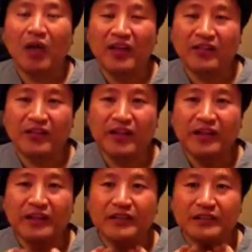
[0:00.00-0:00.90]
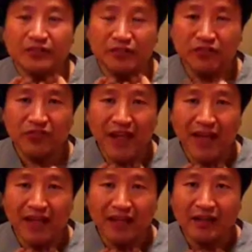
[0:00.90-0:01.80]
If there's
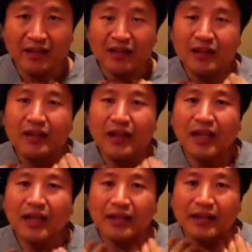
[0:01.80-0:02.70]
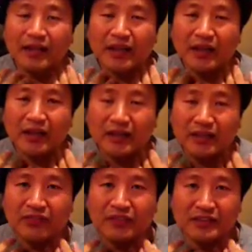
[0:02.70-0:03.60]
fat,
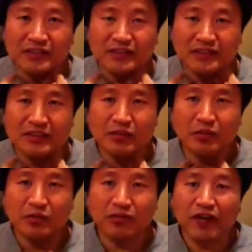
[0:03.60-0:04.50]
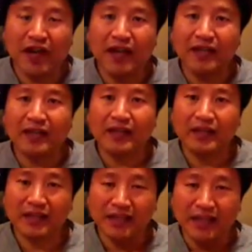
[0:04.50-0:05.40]
if there's considerable fat
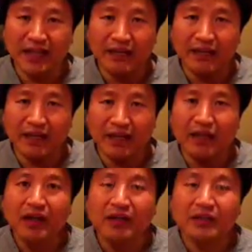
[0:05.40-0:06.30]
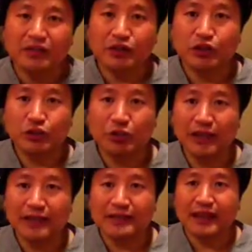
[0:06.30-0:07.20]
in the area, there's two
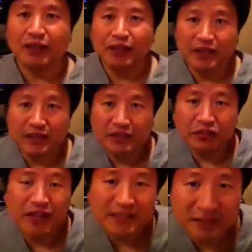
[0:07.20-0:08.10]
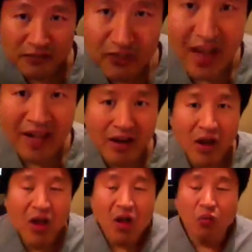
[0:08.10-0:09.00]
ways that we can address the fat.
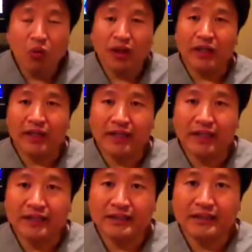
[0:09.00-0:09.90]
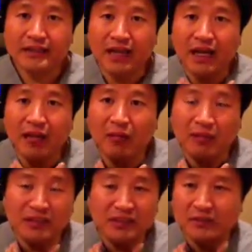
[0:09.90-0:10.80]
One is
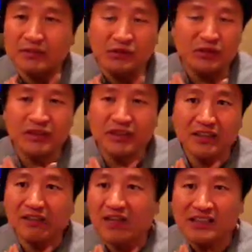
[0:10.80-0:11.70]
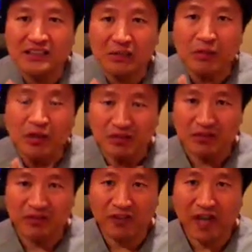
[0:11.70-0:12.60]
just using the device to melt
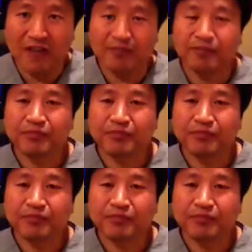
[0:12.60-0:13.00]
the fat,